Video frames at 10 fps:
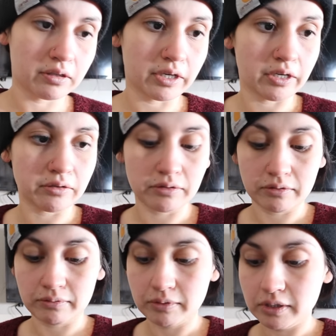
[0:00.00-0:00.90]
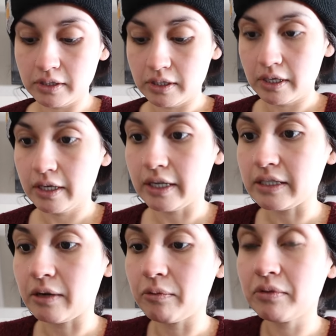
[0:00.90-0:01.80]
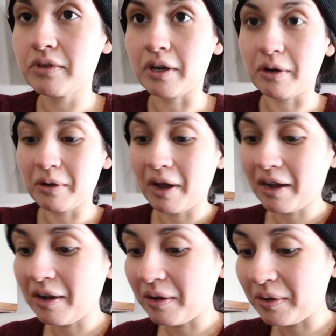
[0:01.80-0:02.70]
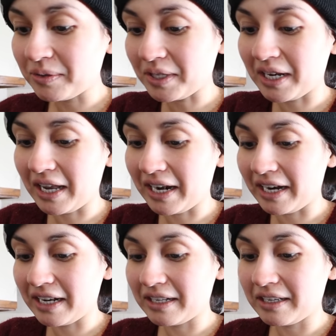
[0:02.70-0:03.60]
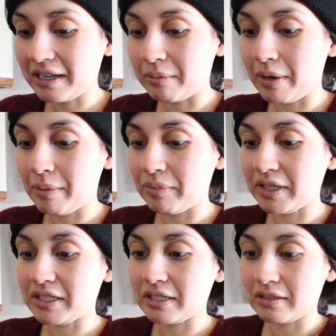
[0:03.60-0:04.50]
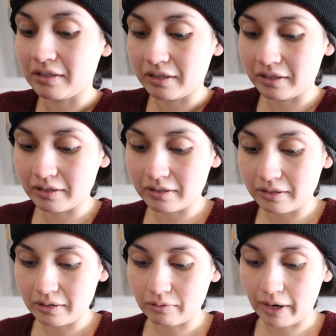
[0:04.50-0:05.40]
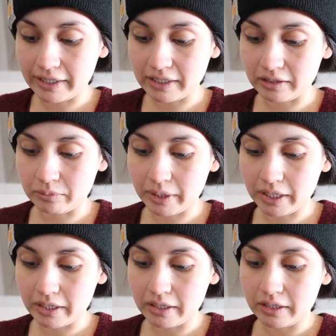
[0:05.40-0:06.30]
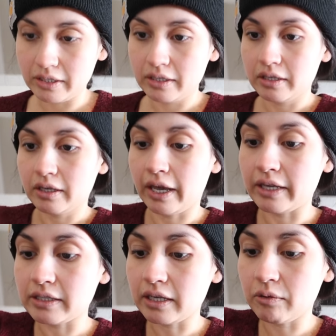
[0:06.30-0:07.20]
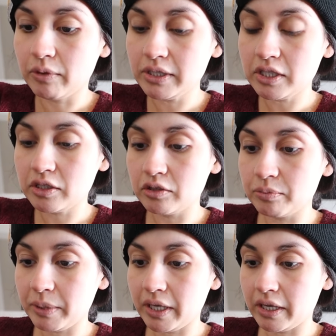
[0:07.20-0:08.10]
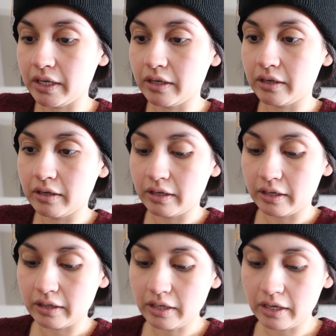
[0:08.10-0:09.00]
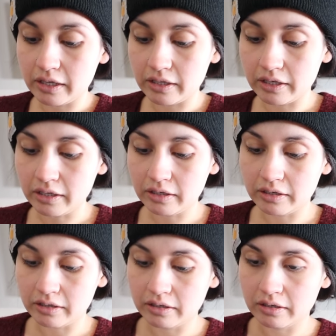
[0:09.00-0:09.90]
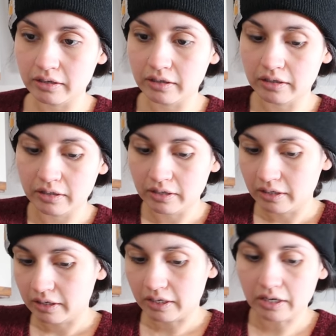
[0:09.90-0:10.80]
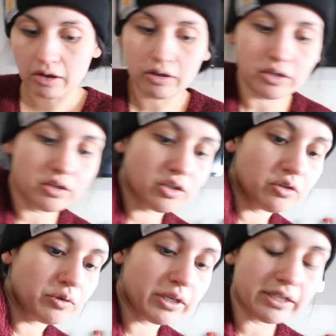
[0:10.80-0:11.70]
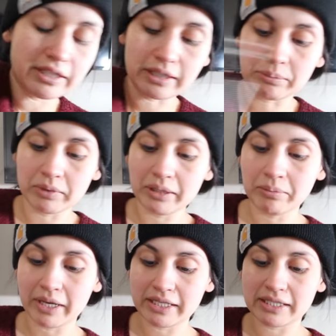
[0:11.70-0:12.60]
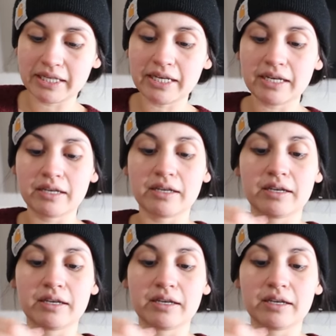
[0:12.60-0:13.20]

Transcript: There it goes. Because the hot cocoa is going to let it come up with the rice a little bit. Okay, so got 1 scoop in and the other. And all you do is simply mix it.